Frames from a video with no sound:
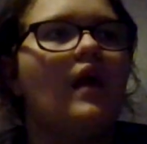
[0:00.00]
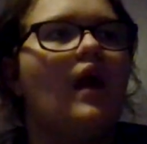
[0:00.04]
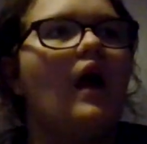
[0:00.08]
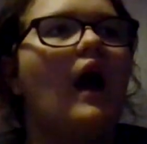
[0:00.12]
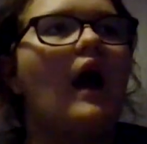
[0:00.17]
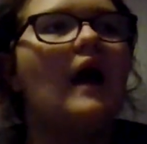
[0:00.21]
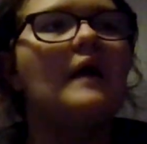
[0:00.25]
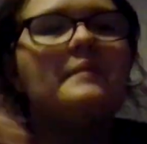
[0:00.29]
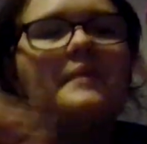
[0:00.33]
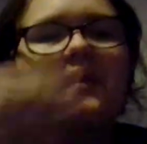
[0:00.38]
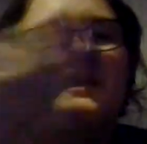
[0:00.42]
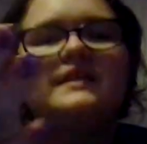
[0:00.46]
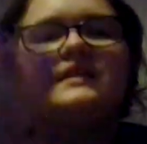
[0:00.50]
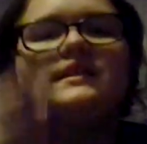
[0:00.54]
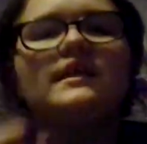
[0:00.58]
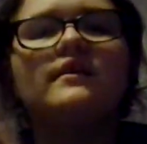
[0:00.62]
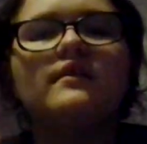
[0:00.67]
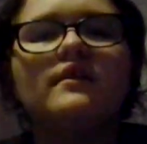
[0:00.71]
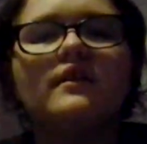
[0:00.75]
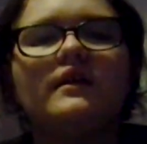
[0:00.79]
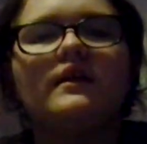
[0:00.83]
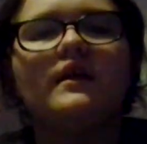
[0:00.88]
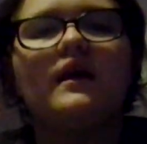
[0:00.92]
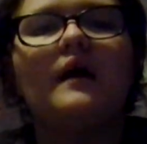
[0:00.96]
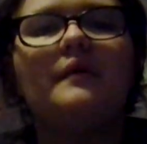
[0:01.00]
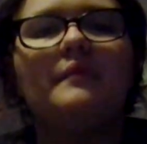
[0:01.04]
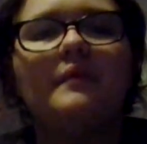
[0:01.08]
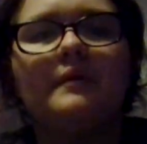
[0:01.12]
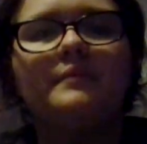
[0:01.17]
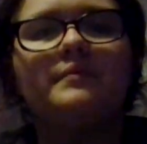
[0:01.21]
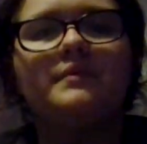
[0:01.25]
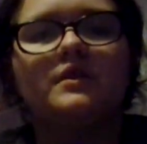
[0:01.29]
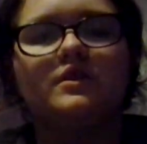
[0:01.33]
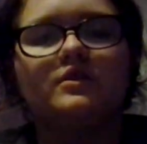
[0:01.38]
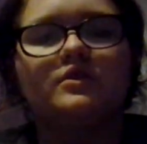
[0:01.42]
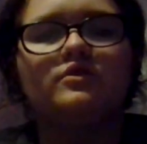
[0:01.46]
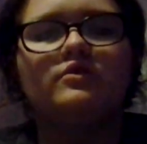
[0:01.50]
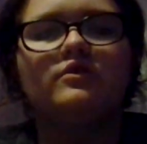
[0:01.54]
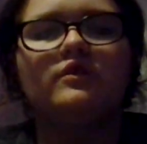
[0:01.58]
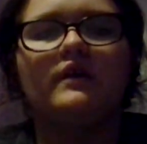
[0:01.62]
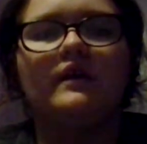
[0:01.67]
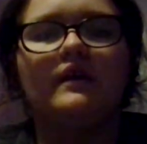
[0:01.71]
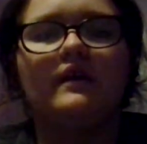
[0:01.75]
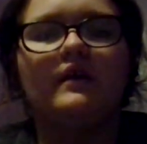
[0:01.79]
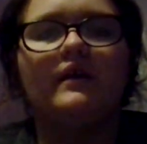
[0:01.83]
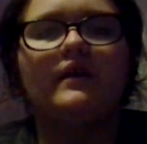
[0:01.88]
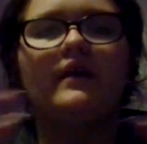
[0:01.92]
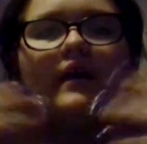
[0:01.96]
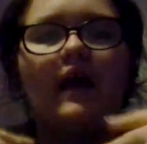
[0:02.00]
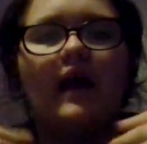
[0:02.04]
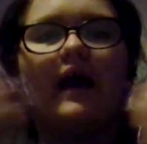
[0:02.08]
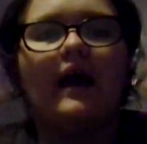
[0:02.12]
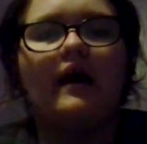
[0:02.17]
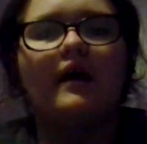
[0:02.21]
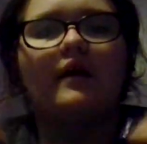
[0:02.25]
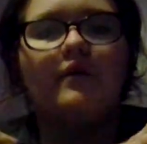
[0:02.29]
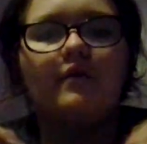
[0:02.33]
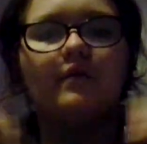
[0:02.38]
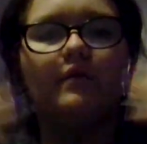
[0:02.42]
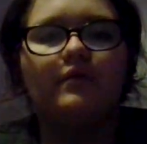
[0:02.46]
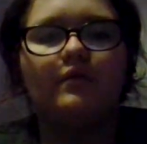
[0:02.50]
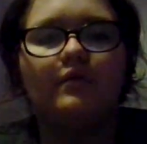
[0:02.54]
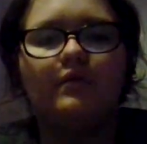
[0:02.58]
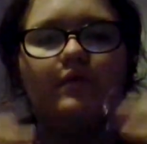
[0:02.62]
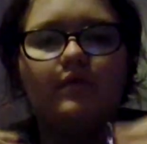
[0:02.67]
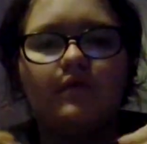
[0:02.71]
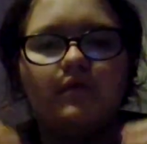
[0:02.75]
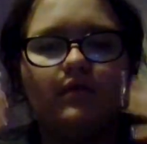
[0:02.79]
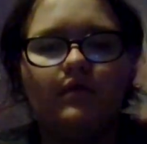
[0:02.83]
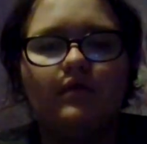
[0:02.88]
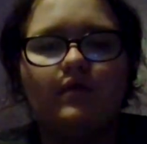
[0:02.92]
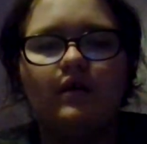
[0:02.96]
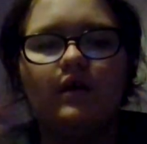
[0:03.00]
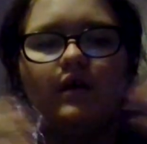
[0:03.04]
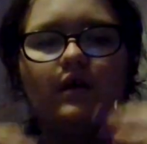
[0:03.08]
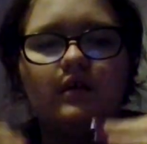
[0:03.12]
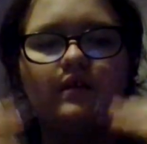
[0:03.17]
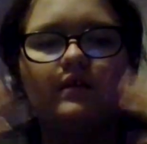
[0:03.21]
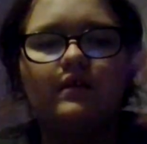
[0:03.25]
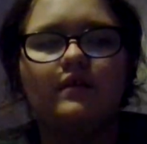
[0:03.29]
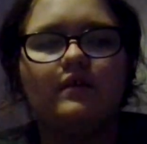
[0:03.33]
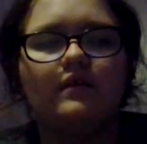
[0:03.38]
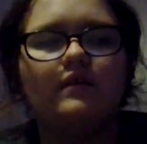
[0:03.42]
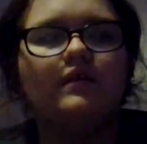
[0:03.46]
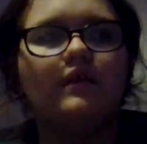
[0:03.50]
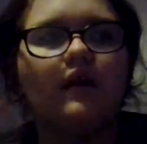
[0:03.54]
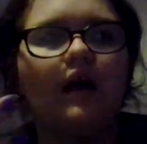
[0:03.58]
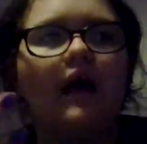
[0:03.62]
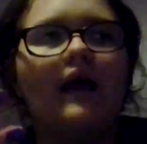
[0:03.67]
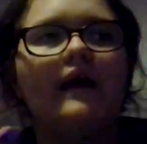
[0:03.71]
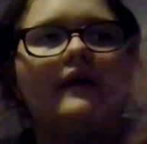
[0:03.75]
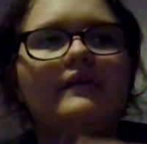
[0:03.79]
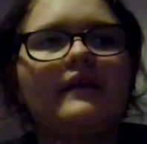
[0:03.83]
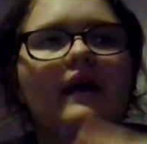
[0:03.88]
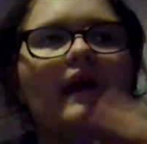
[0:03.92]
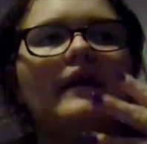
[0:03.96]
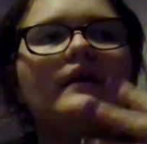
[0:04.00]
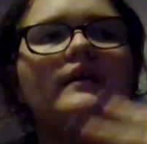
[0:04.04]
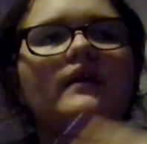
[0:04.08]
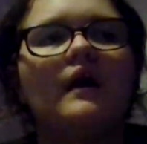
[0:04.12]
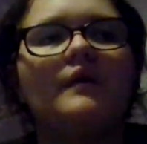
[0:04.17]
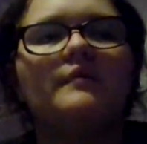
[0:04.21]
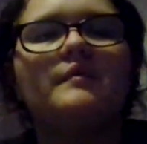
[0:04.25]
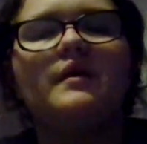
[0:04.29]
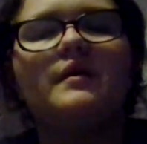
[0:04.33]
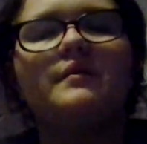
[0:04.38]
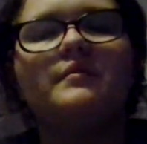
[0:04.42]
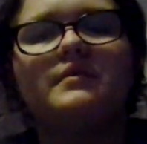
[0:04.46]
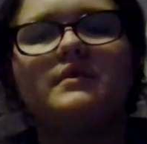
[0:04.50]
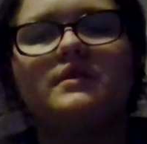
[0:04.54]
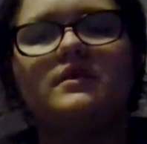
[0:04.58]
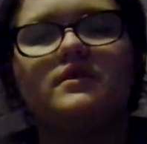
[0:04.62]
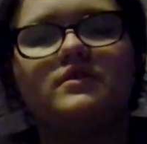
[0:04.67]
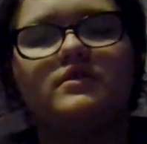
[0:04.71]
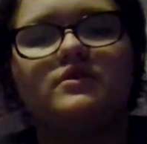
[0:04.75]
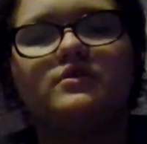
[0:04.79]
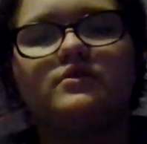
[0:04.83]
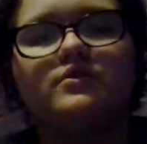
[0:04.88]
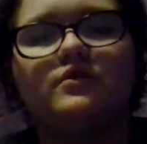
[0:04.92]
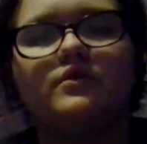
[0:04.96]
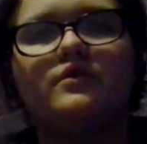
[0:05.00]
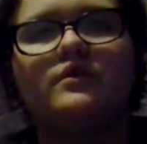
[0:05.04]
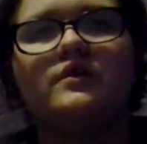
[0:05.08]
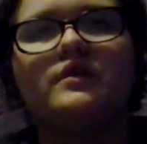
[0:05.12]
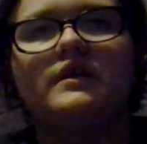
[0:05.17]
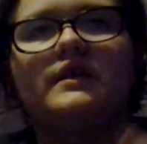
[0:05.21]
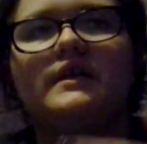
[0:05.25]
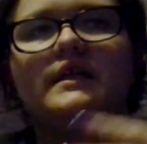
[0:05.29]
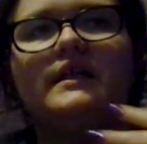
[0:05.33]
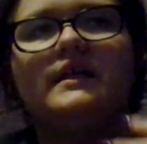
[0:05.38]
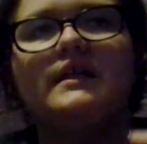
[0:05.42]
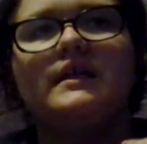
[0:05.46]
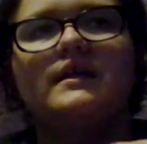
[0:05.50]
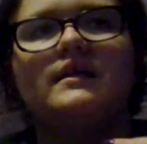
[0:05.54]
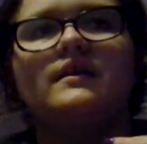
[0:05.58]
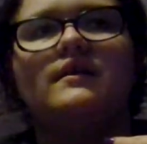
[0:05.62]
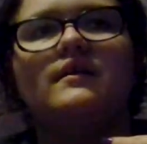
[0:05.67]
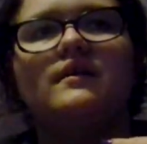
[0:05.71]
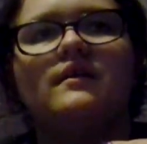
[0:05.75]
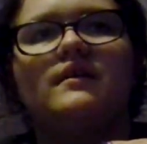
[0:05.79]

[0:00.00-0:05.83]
I basically come up with the story how... I come up with the story...